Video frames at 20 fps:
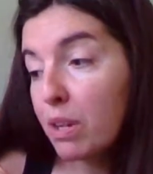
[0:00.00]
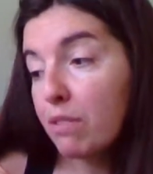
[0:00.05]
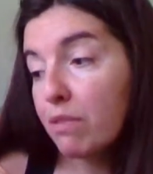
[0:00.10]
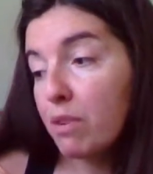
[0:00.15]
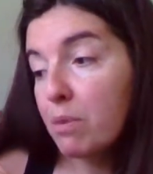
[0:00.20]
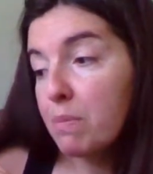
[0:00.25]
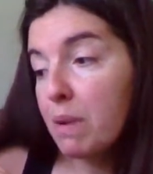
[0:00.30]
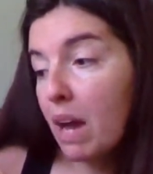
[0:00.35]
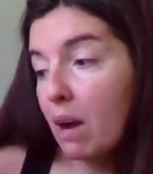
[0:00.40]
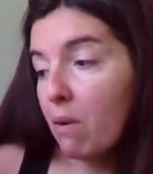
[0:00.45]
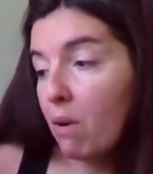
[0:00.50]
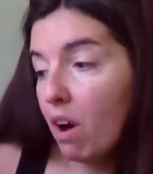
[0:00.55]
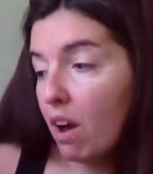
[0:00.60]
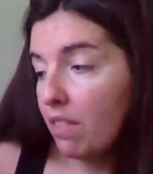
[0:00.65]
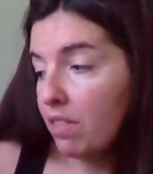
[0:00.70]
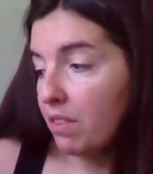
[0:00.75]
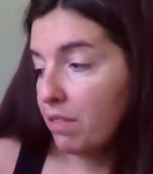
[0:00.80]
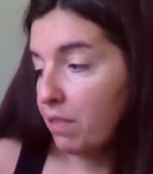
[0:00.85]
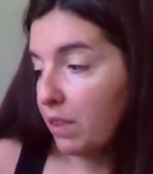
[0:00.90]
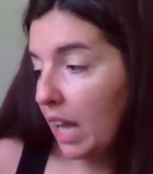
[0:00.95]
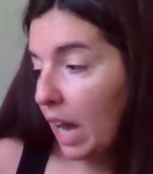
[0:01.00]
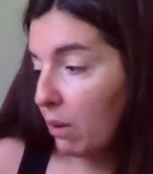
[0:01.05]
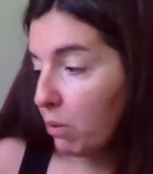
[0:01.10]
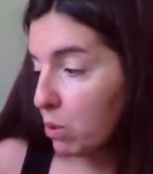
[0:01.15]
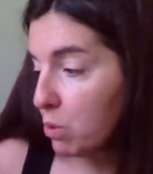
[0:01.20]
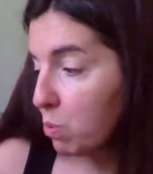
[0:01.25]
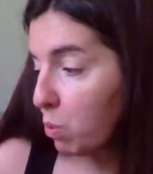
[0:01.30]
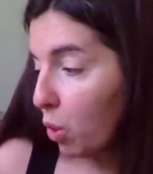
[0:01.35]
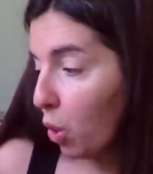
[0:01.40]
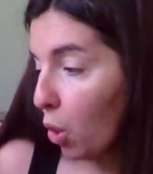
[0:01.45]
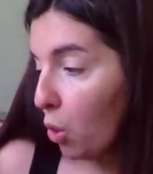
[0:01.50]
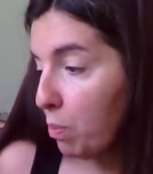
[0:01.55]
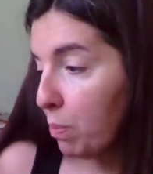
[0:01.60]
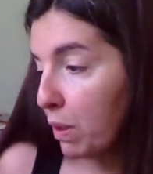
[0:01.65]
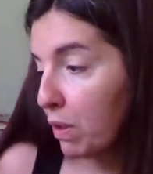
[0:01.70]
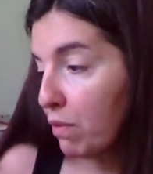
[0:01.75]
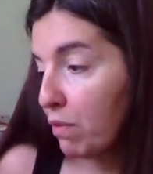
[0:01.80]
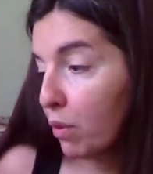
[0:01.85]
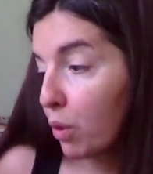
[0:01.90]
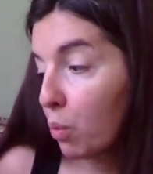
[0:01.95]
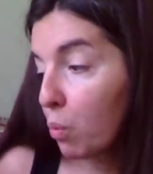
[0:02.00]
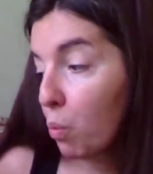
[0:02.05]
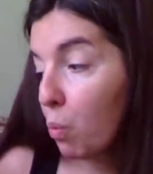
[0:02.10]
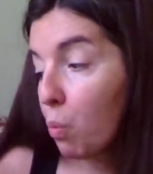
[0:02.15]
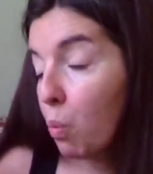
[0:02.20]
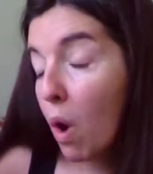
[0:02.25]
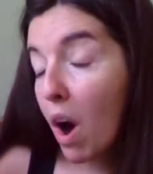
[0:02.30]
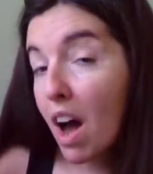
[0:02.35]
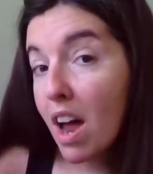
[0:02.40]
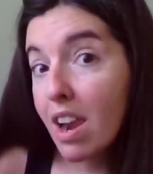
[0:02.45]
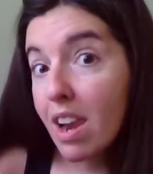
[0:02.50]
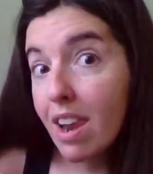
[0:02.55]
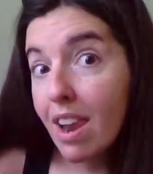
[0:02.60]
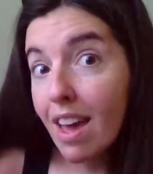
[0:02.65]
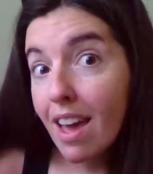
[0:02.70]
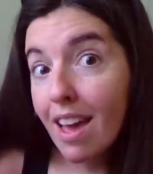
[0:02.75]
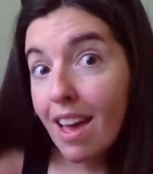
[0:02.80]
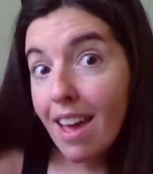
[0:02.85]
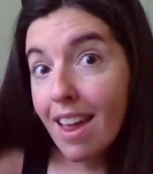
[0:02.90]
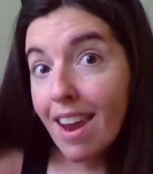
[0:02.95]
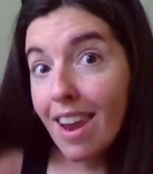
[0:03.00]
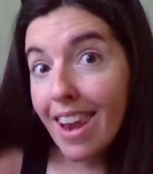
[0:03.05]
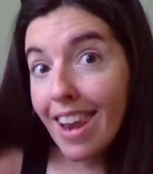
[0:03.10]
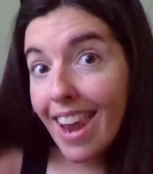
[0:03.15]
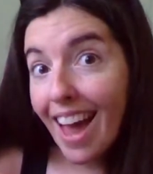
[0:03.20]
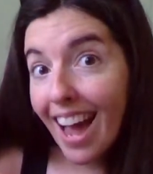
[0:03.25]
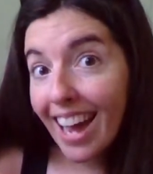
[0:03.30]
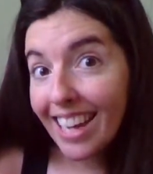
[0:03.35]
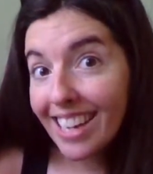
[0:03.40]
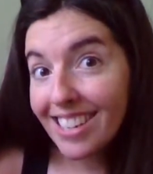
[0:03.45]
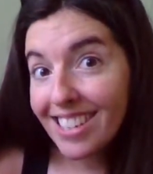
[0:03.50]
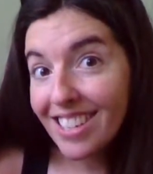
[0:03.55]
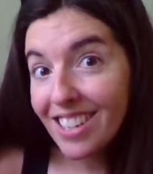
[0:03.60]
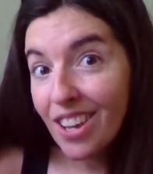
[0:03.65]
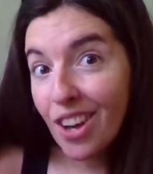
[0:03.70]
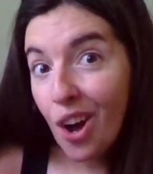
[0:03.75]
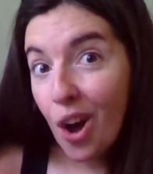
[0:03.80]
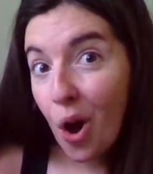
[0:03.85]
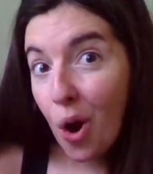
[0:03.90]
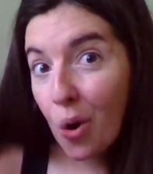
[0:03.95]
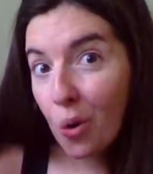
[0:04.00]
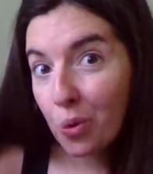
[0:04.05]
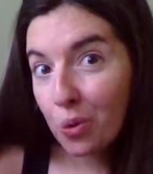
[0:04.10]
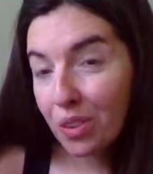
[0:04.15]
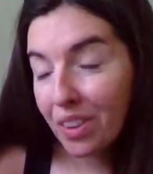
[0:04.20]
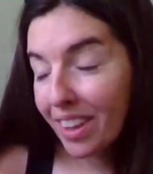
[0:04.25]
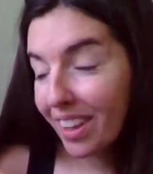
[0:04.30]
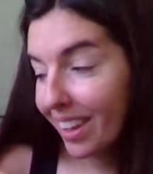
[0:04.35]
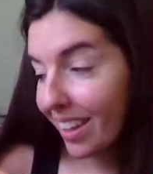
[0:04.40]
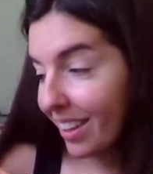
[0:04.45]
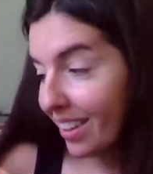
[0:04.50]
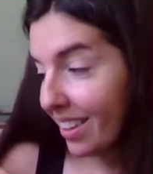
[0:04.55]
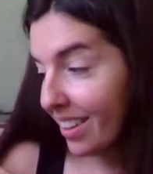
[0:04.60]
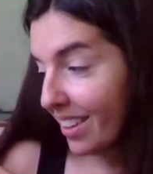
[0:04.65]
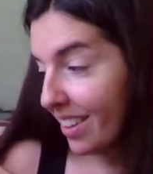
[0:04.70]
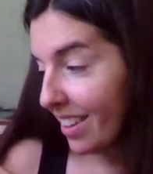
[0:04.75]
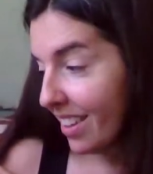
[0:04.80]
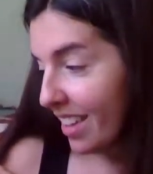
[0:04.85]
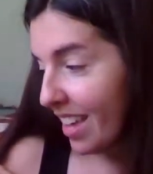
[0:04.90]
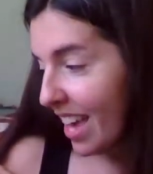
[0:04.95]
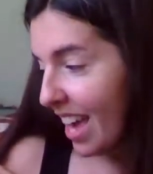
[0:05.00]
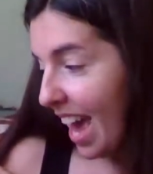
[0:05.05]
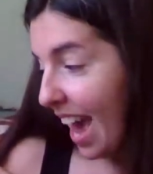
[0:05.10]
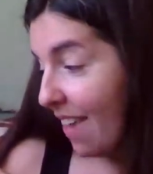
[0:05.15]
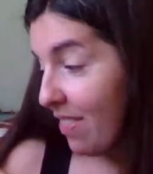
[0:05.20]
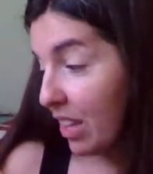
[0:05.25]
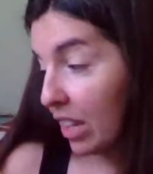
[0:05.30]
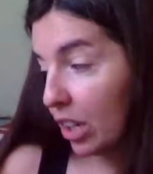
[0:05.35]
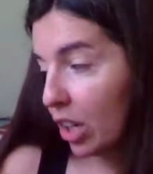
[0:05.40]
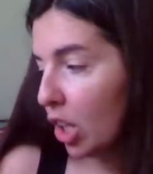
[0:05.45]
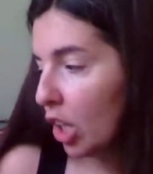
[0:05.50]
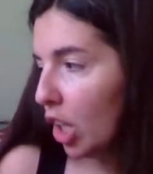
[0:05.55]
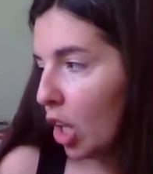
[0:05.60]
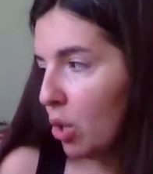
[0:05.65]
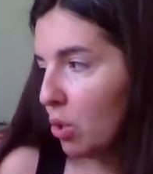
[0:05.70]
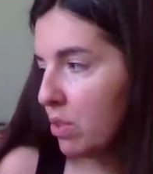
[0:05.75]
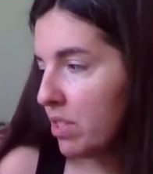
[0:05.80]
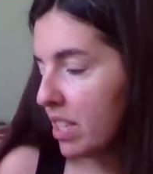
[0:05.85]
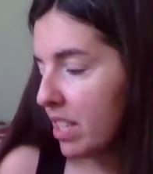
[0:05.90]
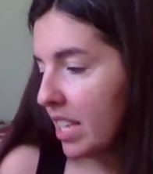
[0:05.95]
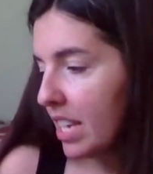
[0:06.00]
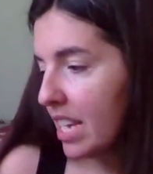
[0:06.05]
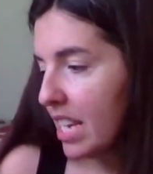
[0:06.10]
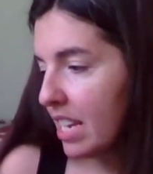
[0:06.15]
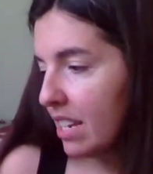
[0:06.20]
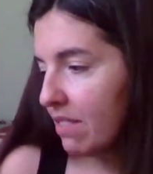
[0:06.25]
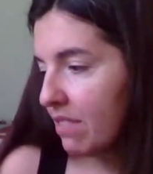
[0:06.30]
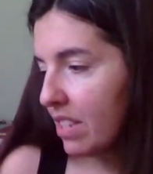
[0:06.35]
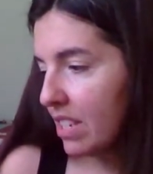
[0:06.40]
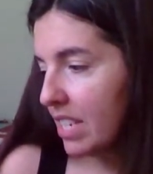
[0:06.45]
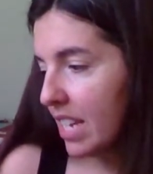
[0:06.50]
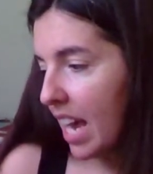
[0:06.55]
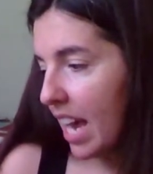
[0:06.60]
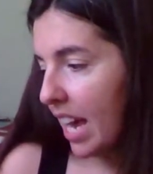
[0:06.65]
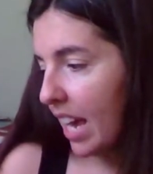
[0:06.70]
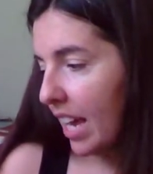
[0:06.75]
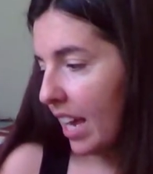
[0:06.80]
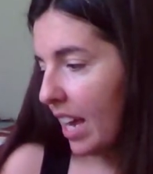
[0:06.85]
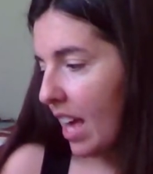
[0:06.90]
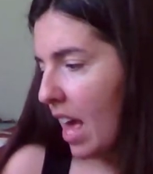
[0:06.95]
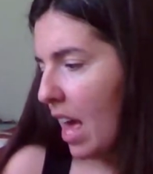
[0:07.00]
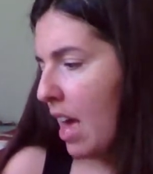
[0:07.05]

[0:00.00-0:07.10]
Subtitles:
from now on, the flowers will open for 1 night only, and then close in the heat of the day.